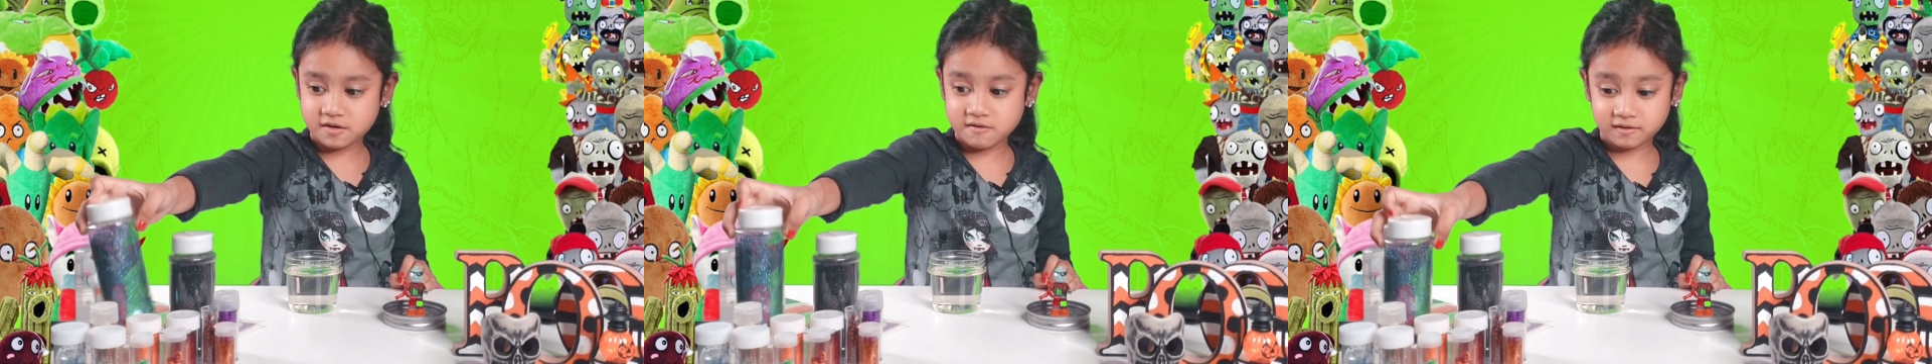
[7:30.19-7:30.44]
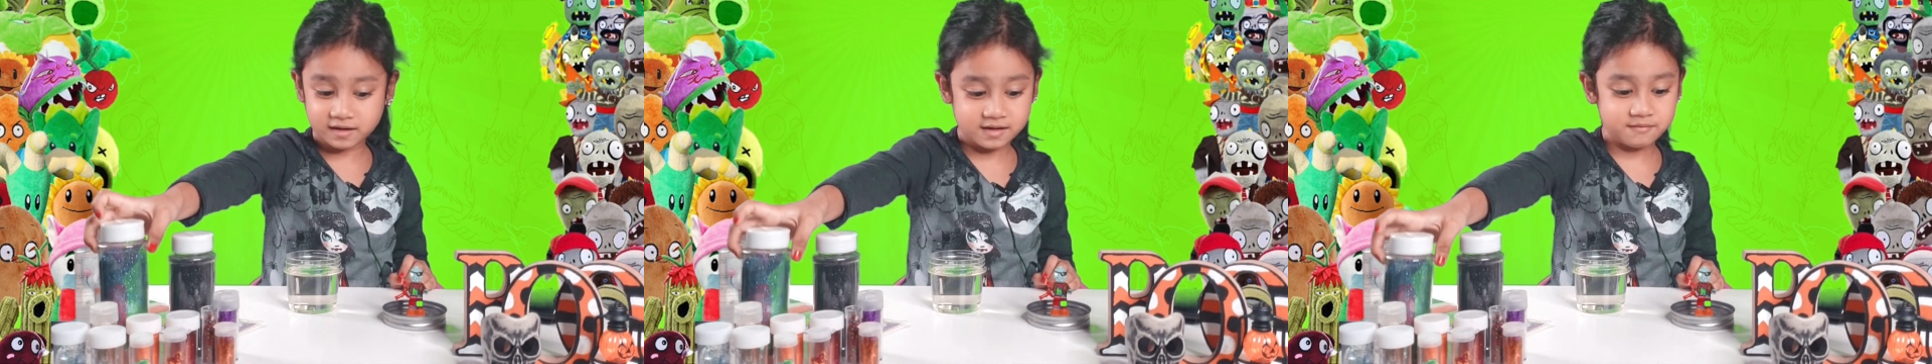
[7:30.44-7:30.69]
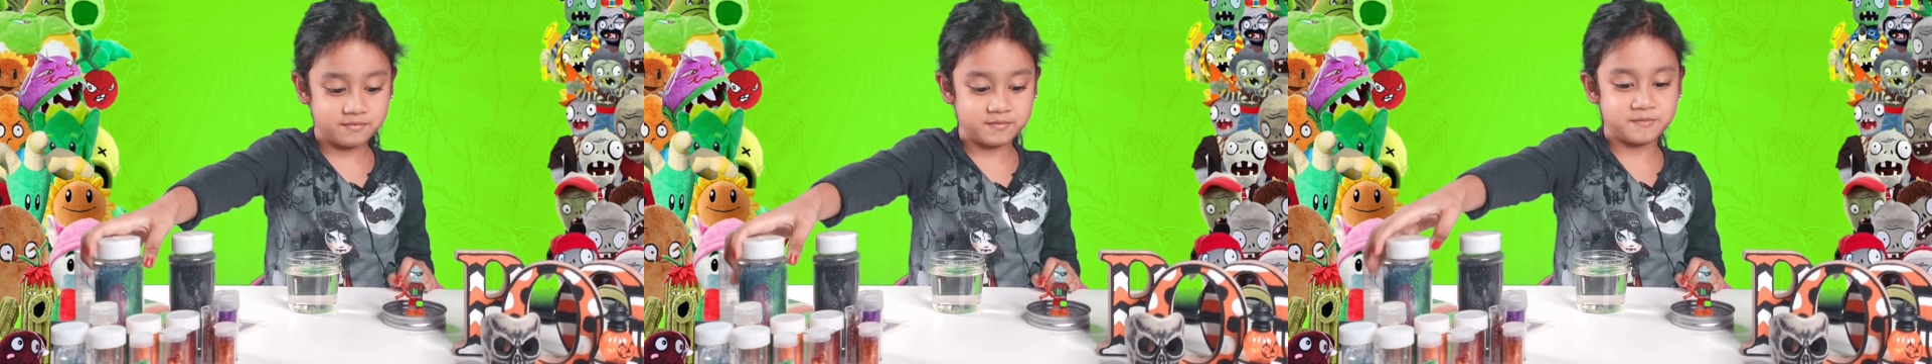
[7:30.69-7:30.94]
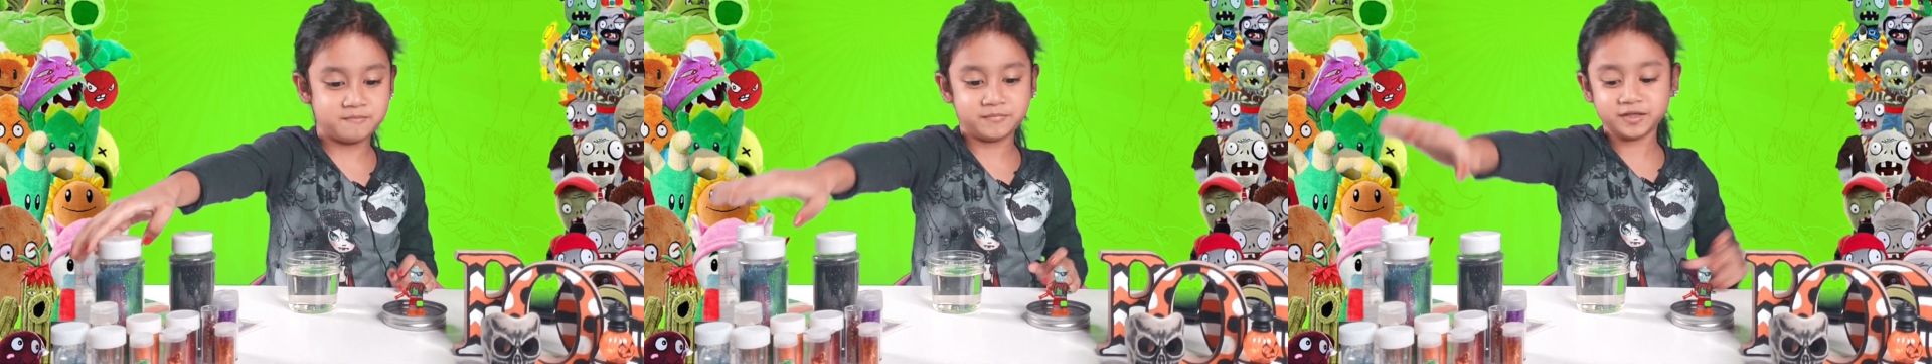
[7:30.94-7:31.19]
You can
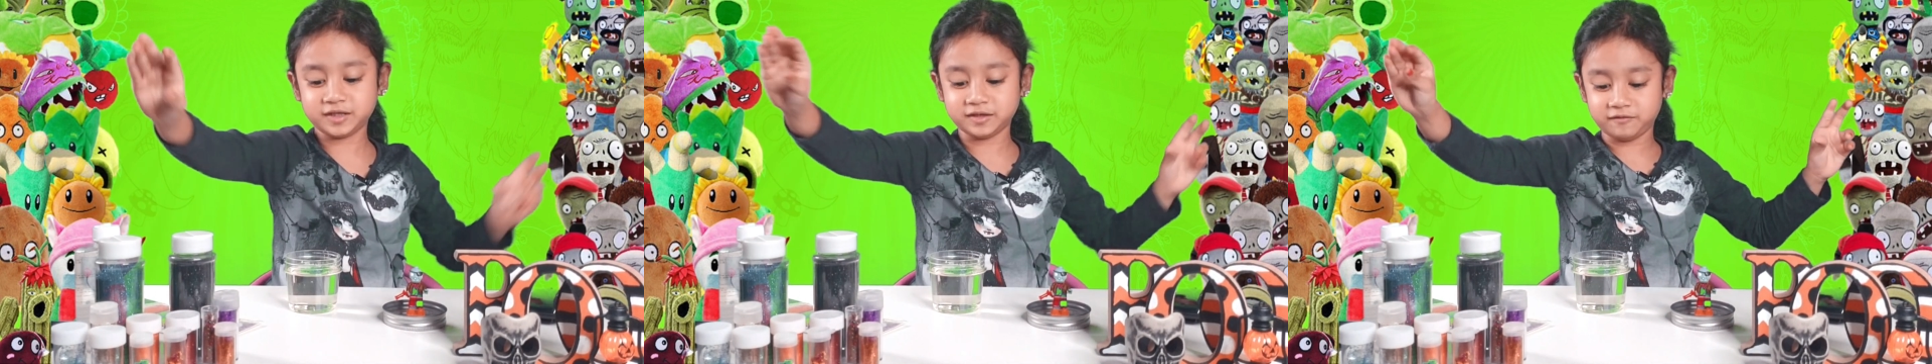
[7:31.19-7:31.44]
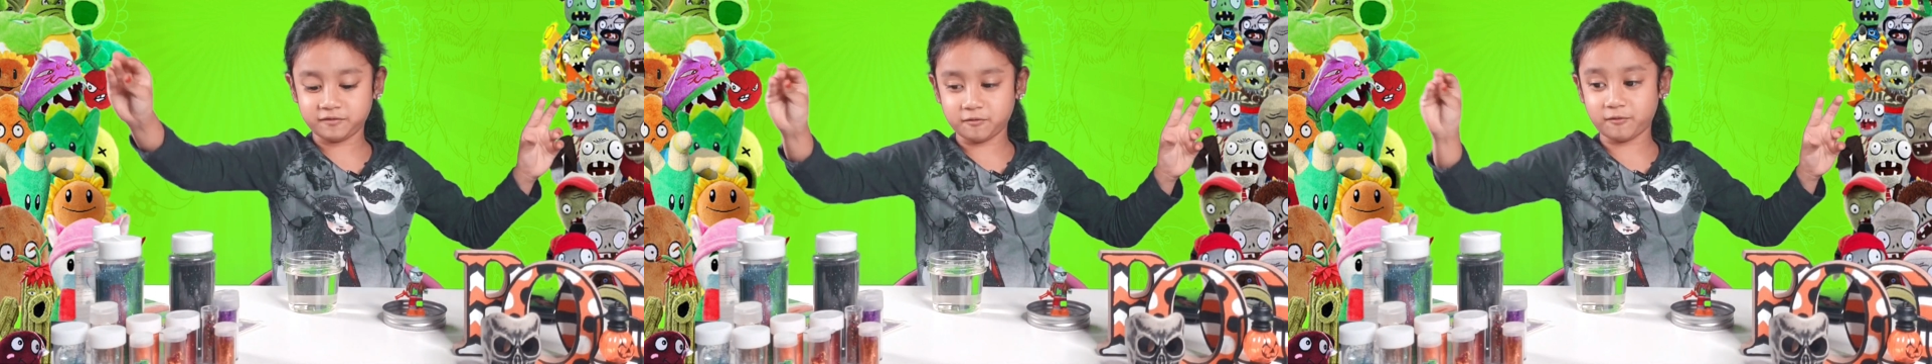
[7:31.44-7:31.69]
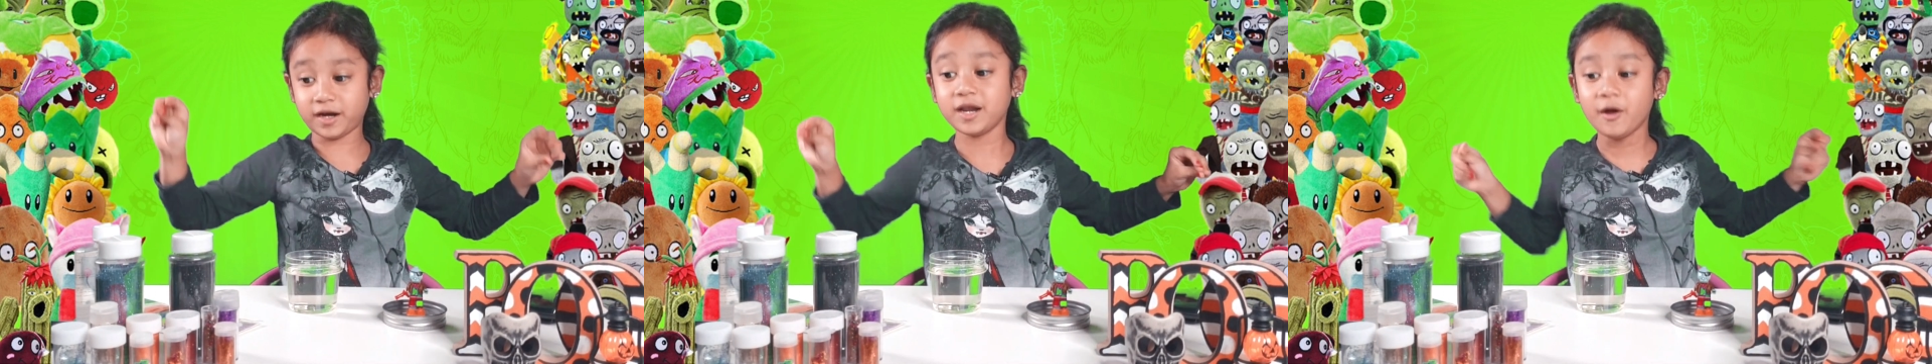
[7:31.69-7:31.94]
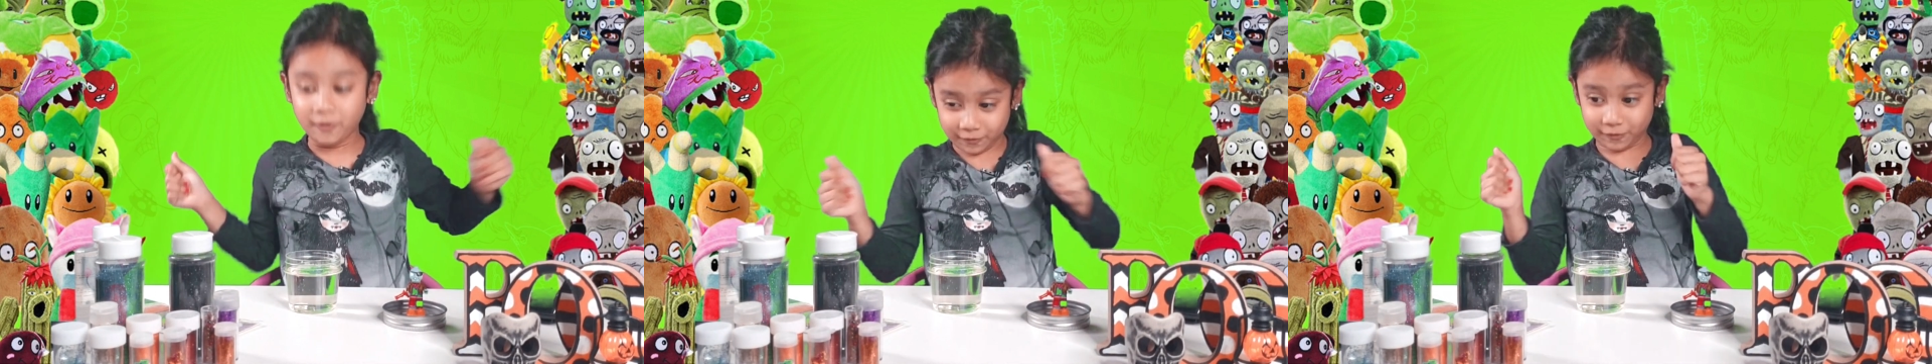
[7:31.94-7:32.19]
put much if you want,